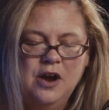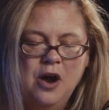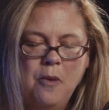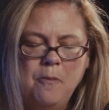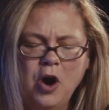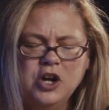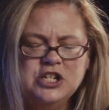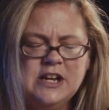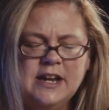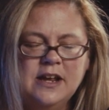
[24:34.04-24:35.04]

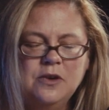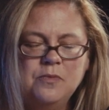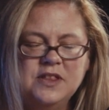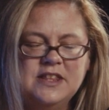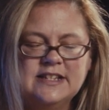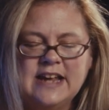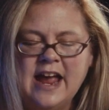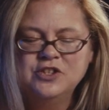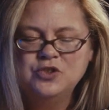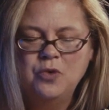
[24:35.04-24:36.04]
barging in with this
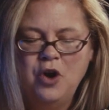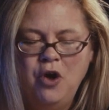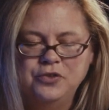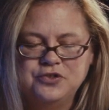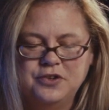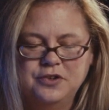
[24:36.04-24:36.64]
cancel culture.